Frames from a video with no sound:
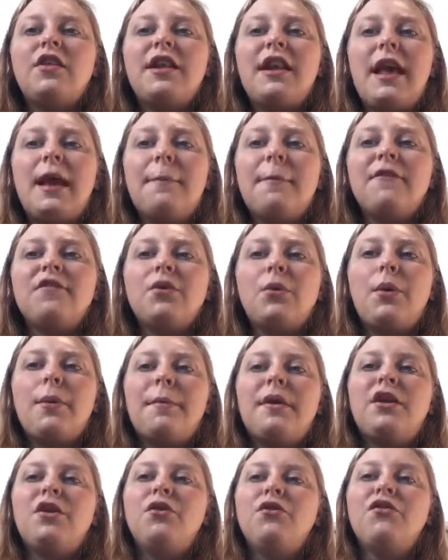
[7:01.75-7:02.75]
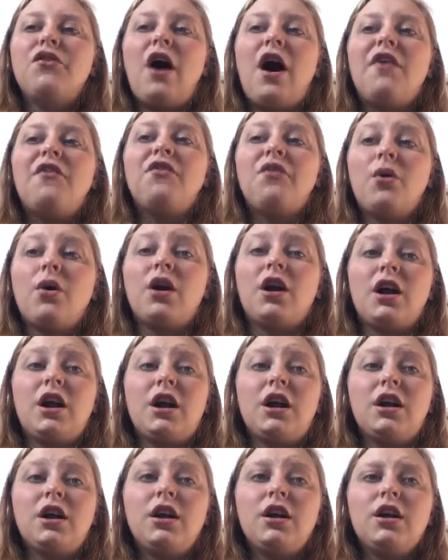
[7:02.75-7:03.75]
the name of the woman who fought for
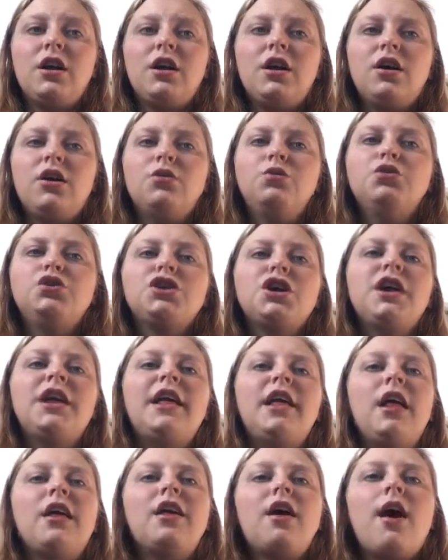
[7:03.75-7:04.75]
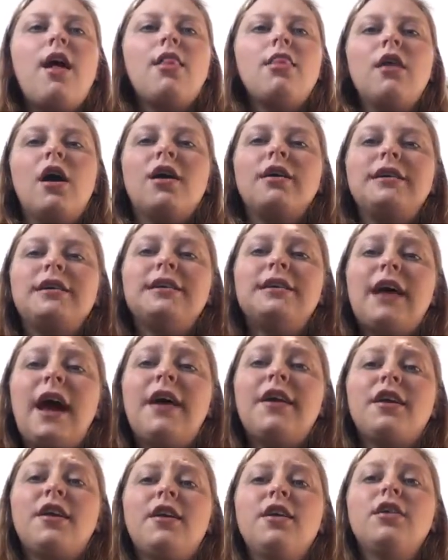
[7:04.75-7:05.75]
her, who journeyed
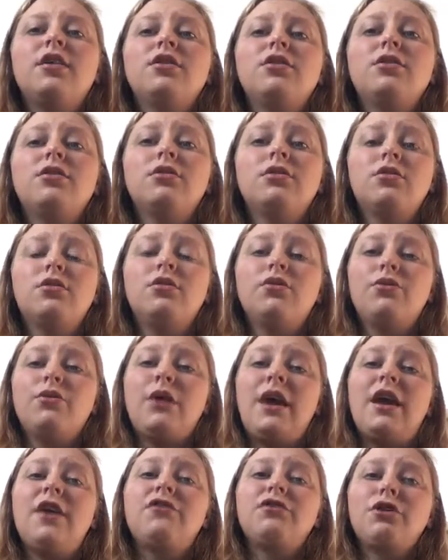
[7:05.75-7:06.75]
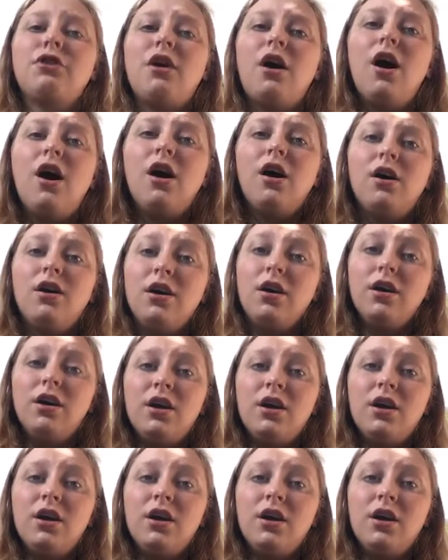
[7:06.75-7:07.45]
alongside her, who gave her all.